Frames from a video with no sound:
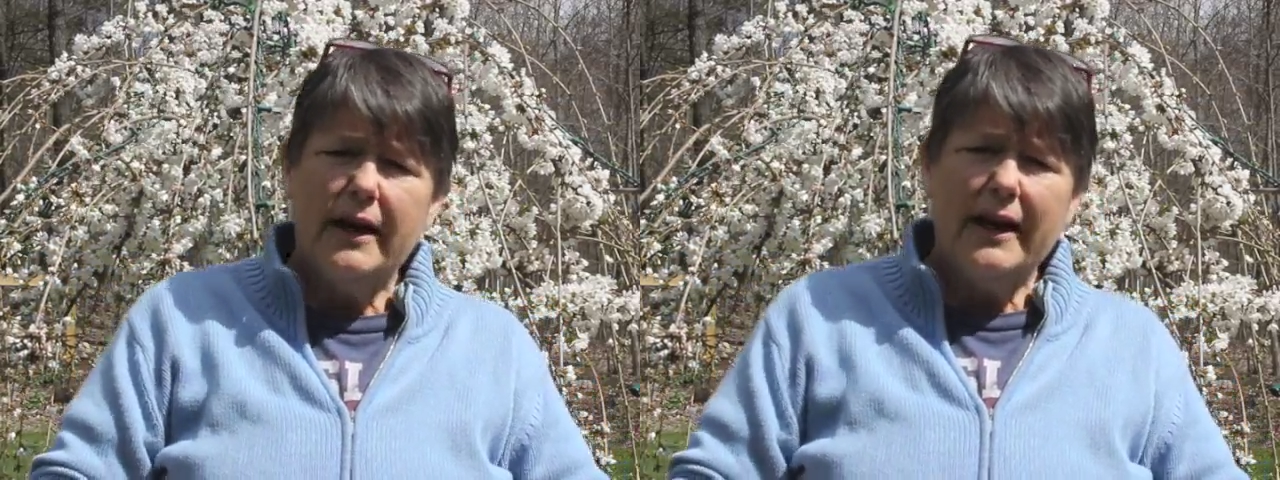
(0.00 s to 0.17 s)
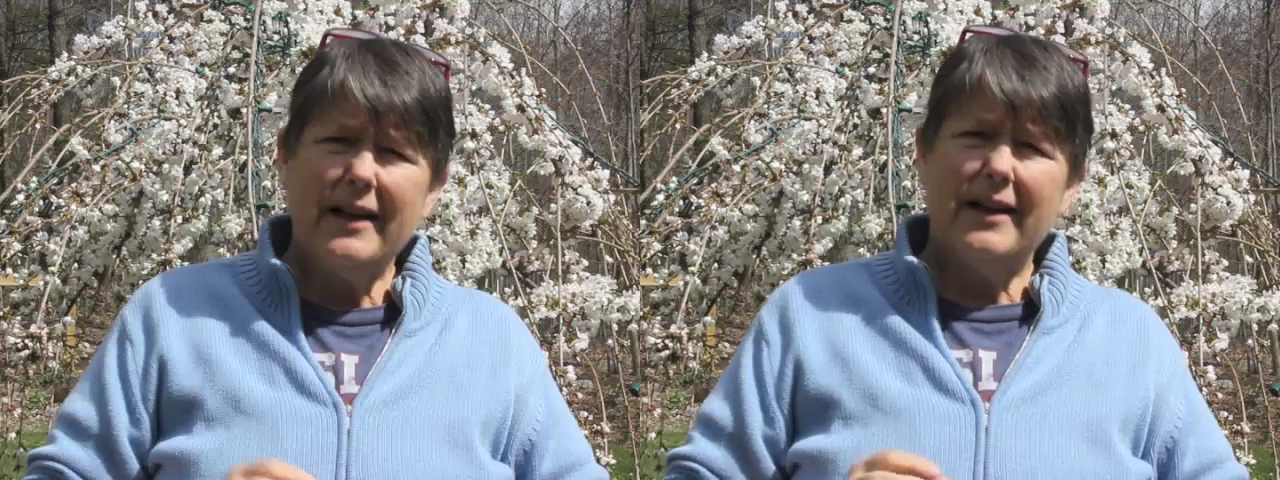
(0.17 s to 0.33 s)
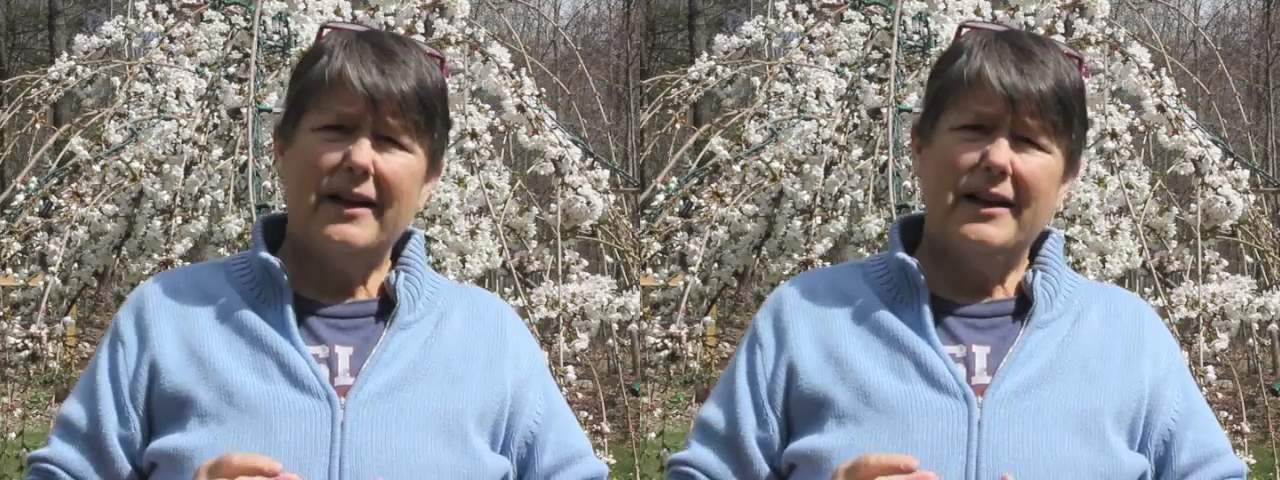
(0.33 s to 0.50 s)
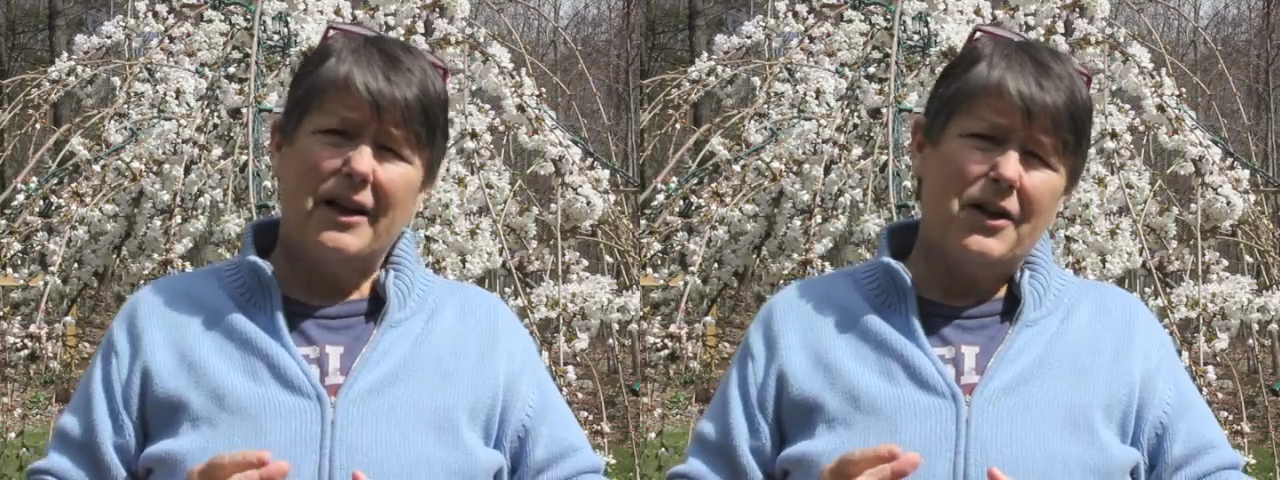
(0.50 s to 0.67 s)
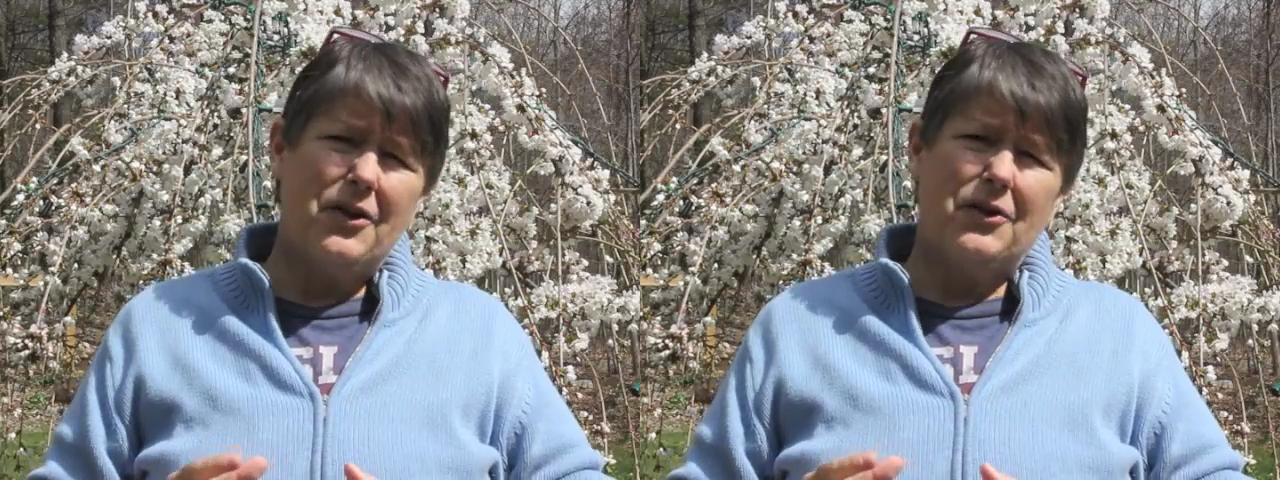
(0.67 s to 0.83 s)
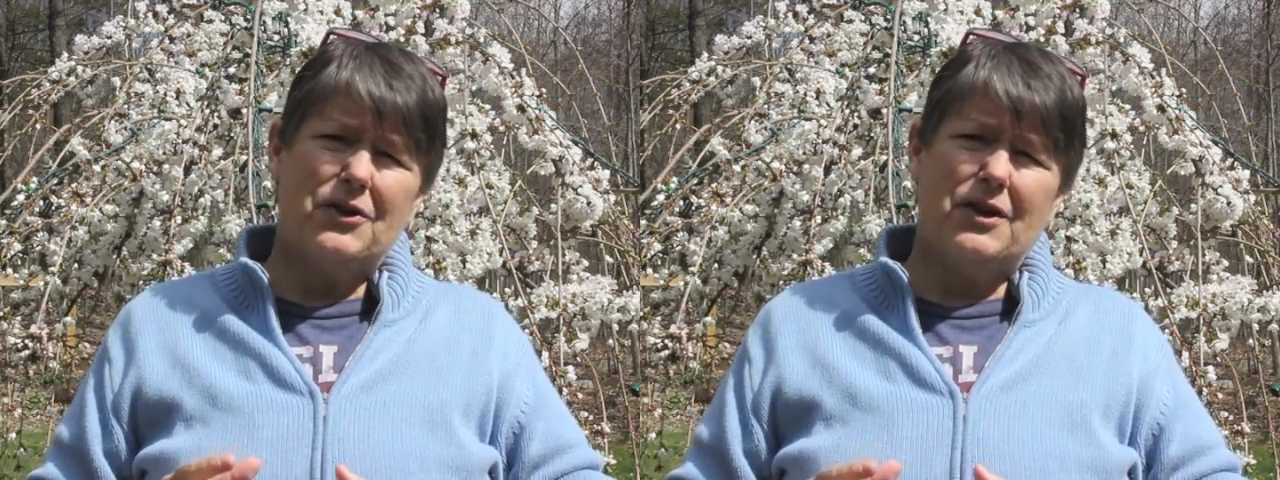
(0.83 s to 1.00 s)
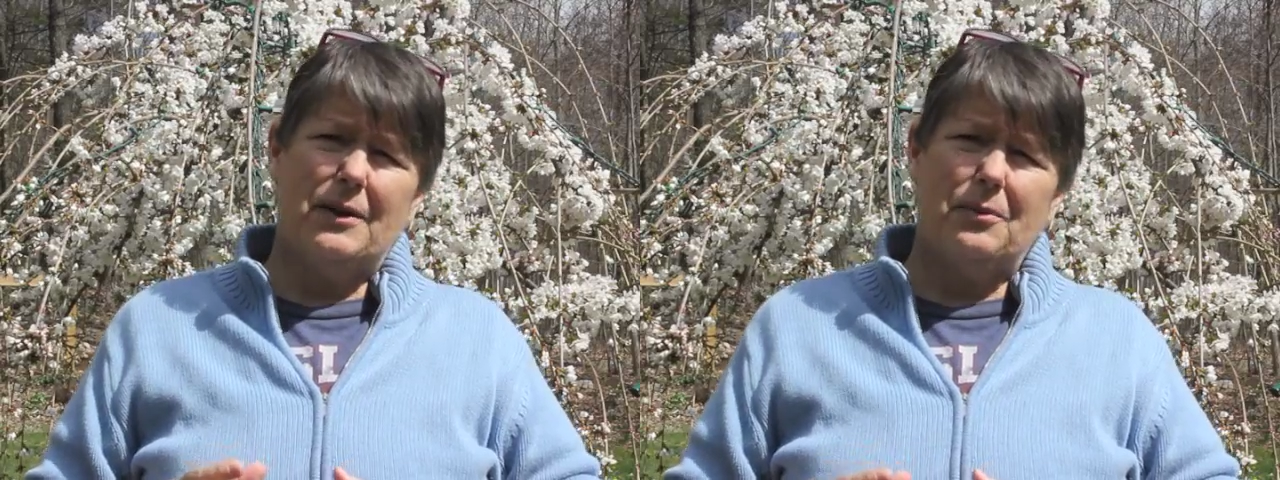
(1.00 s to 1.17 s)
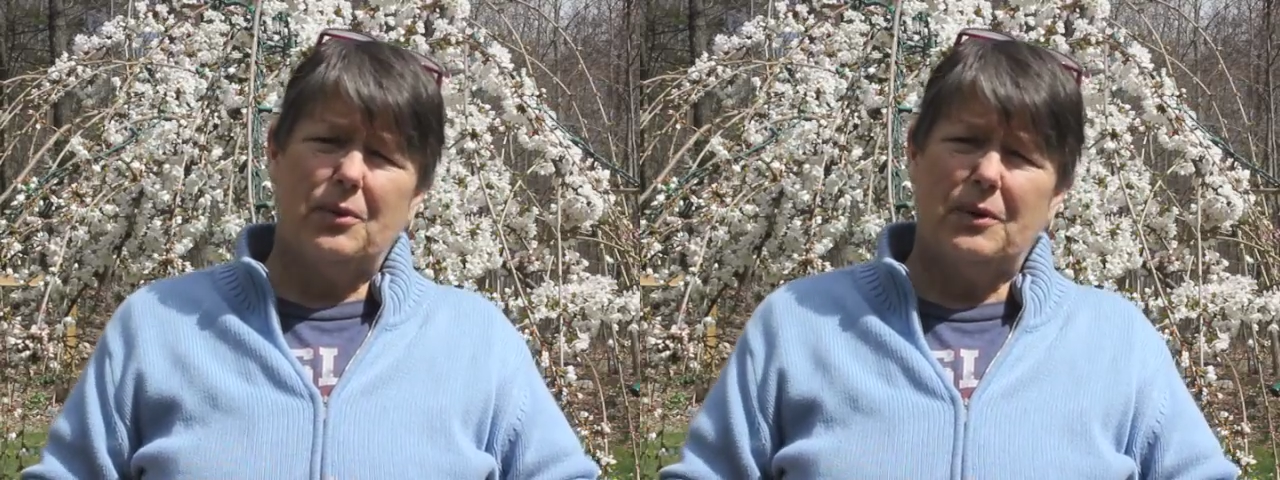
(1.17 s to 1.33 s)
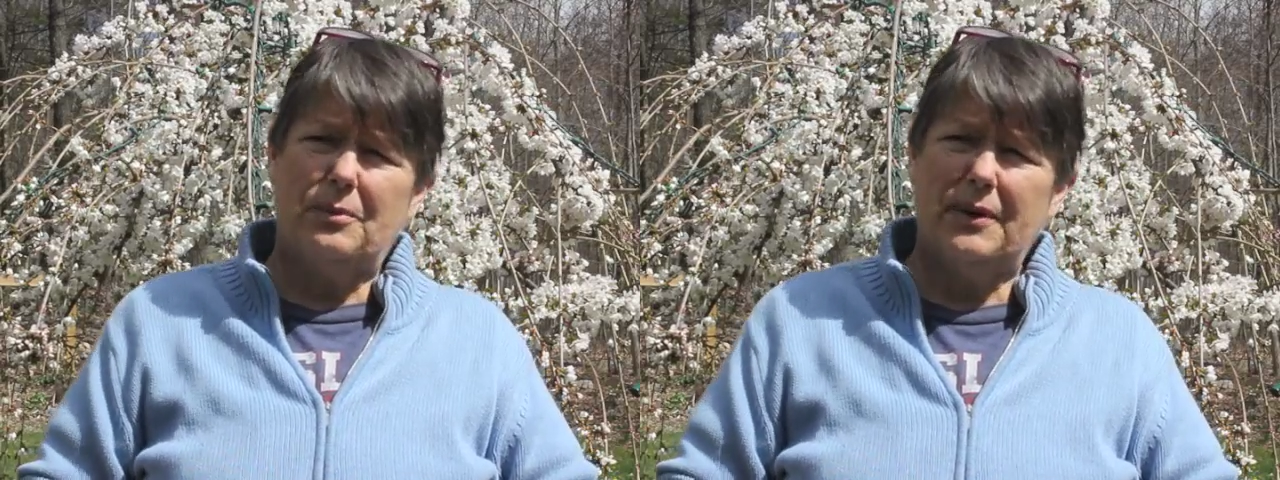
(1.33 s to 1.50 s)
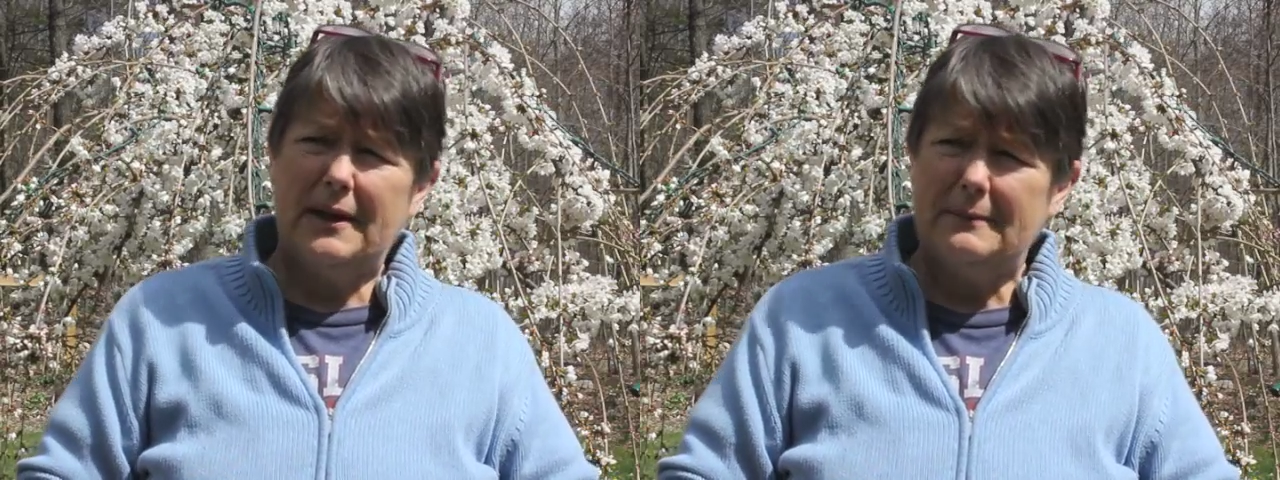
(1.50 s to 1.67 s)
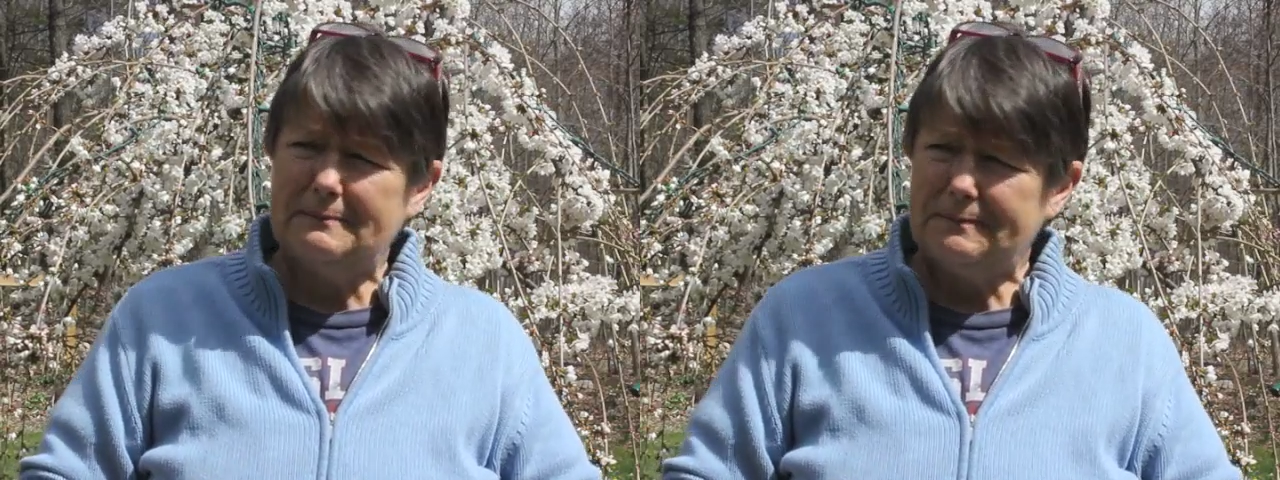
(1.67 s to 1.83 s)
And another tip would be